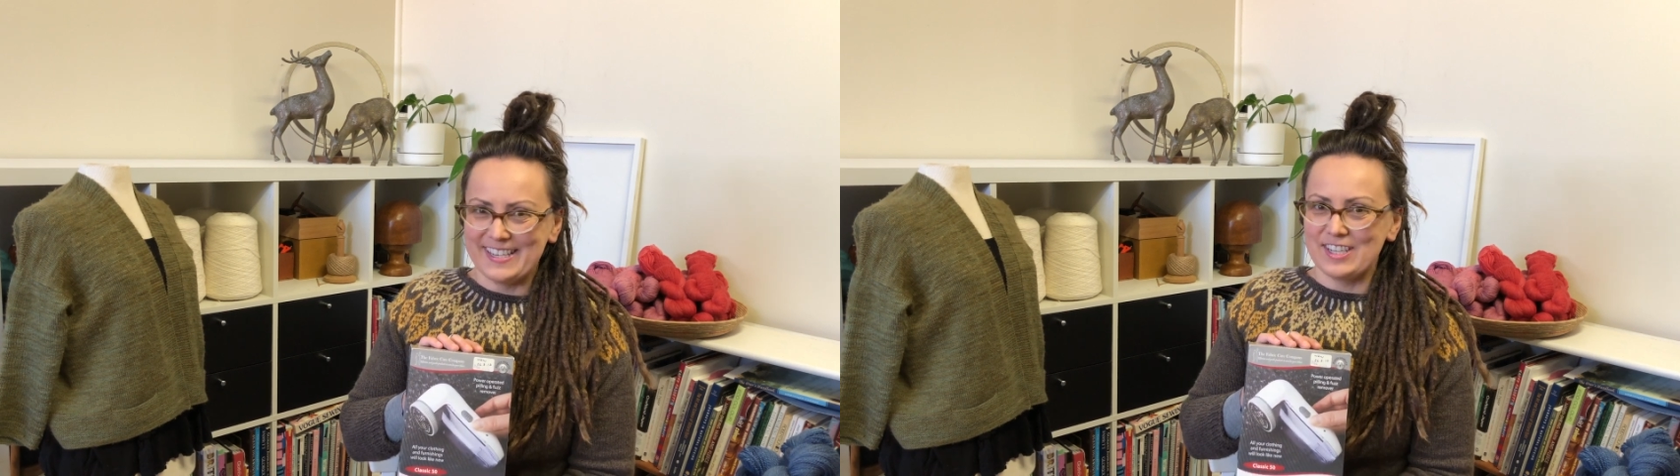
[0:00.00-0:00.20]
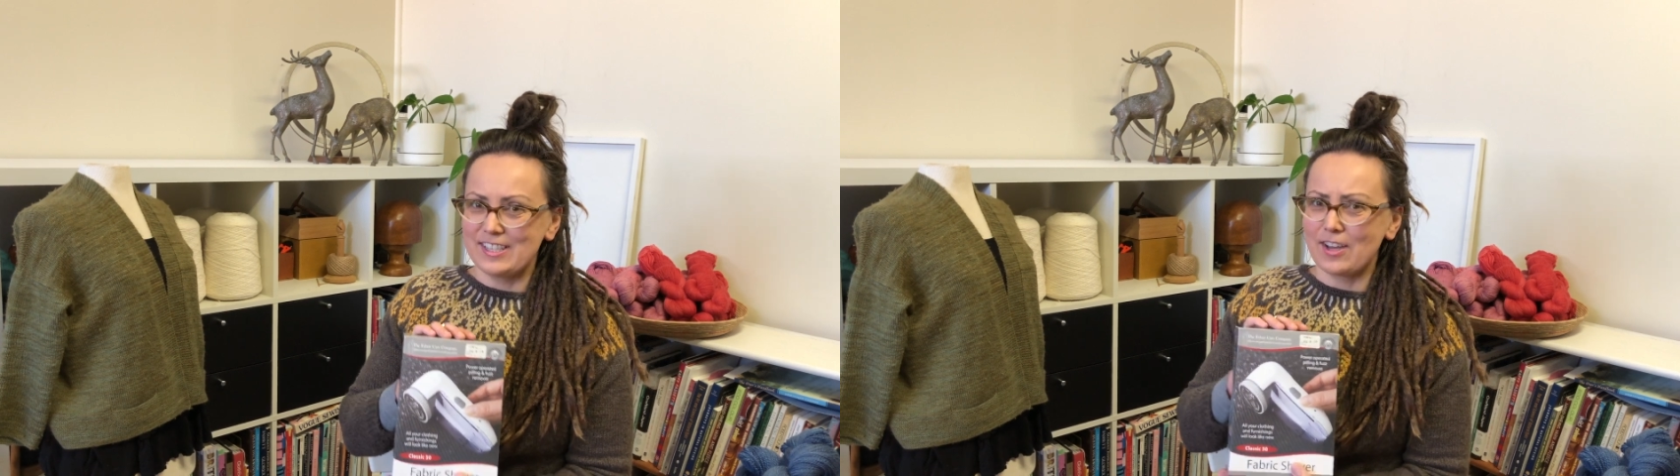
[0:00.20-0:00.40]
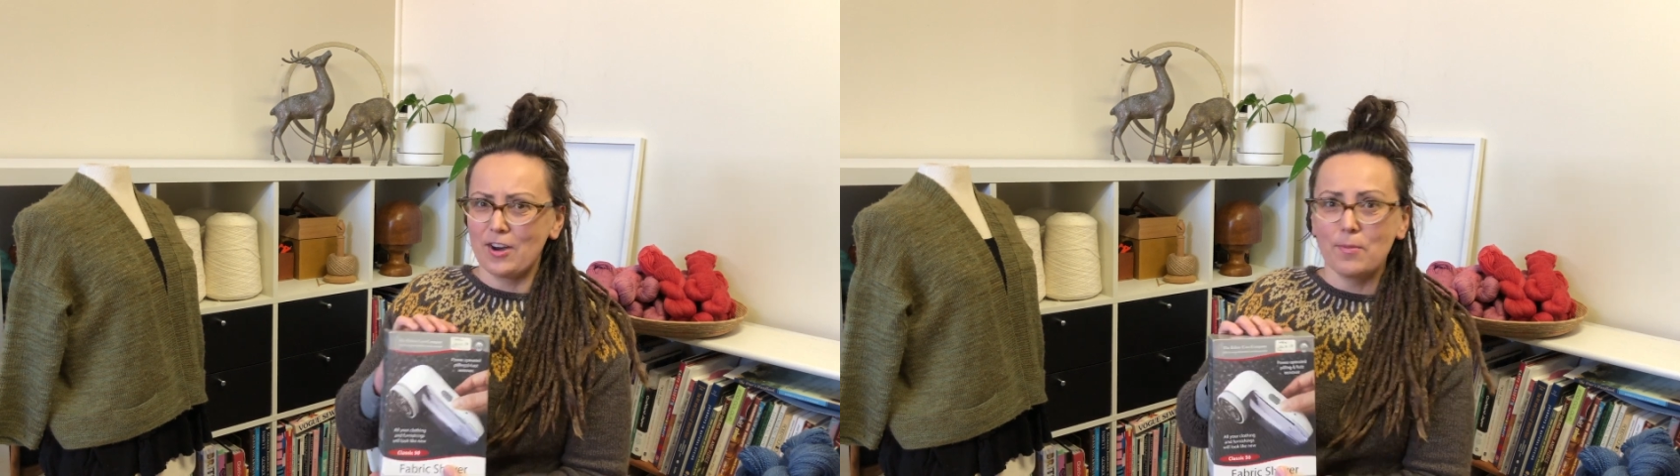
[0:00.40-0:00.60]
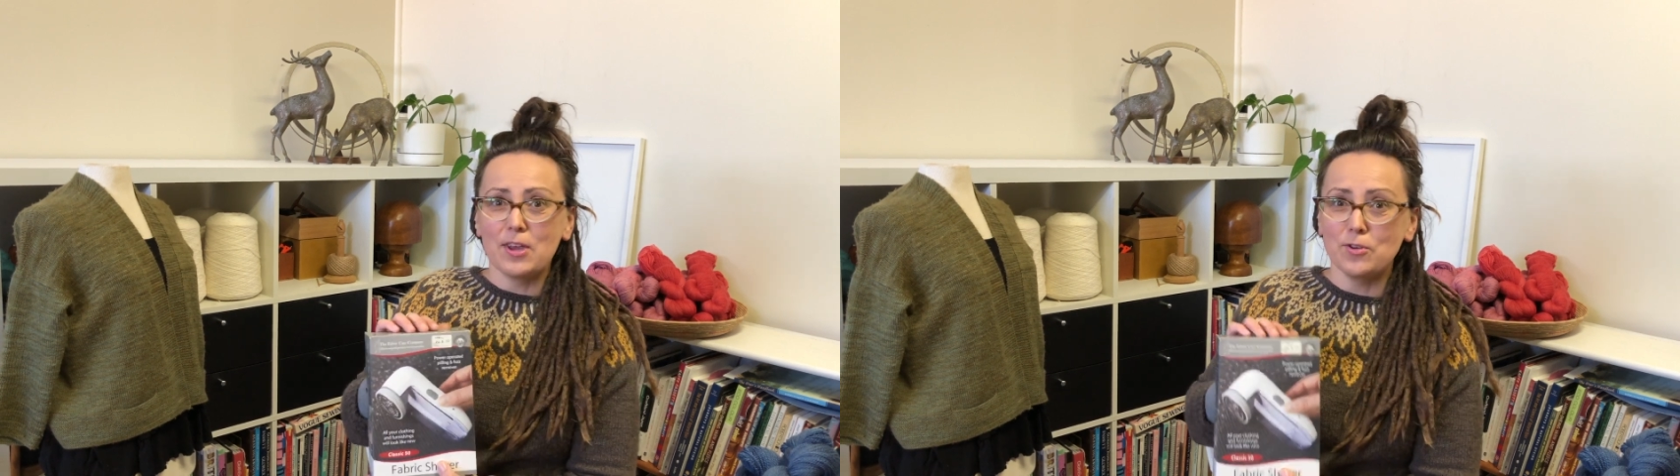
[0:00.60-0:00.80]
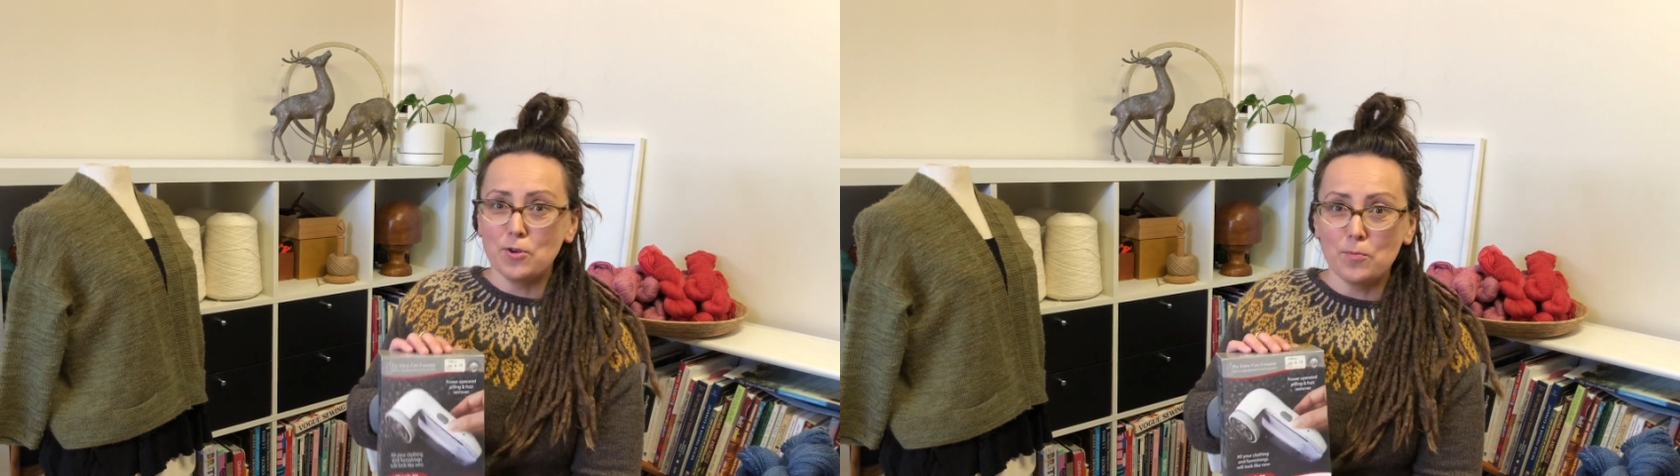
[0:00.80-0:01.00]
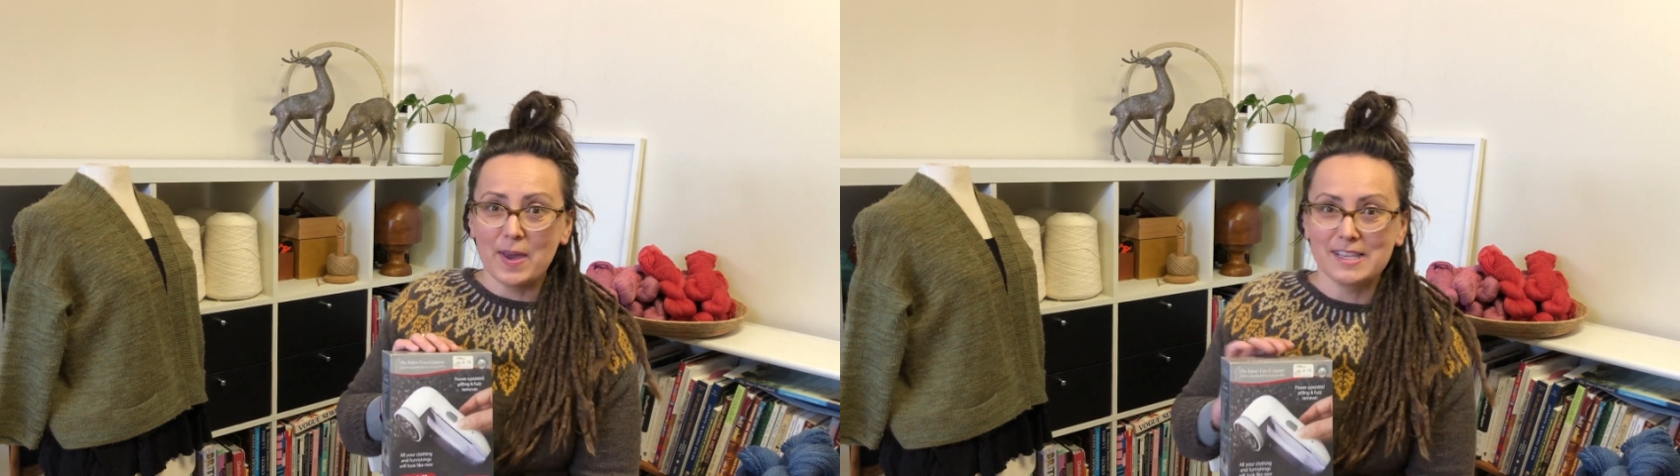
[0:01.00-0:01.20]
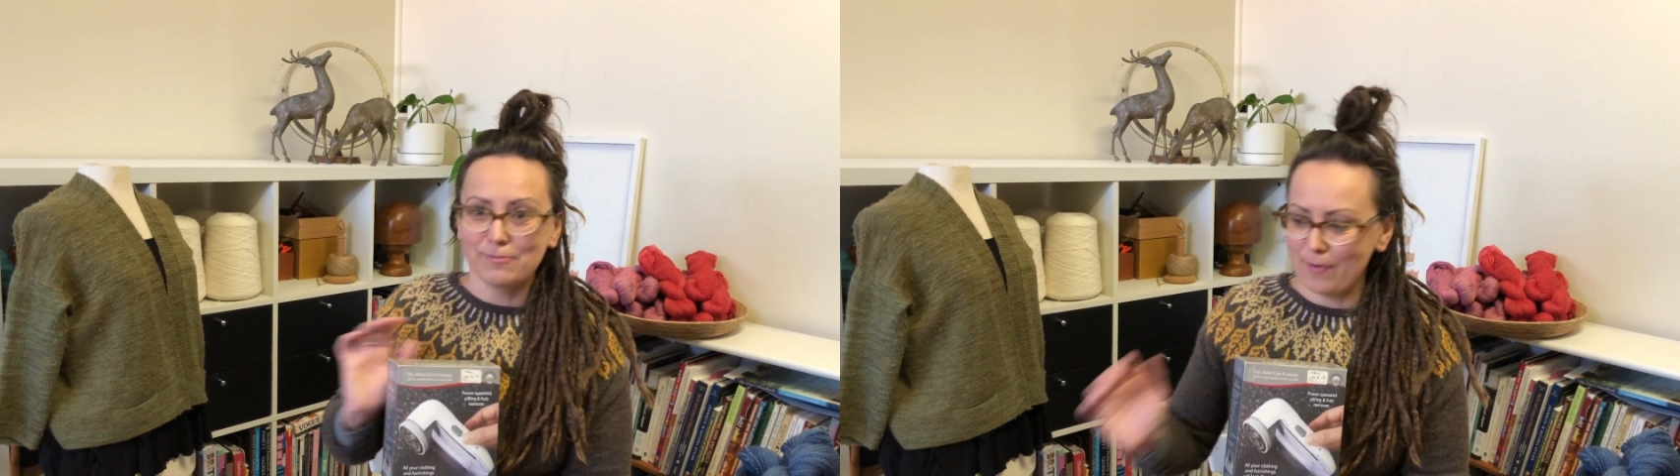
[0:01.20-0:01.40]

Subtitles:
It's going to be your new best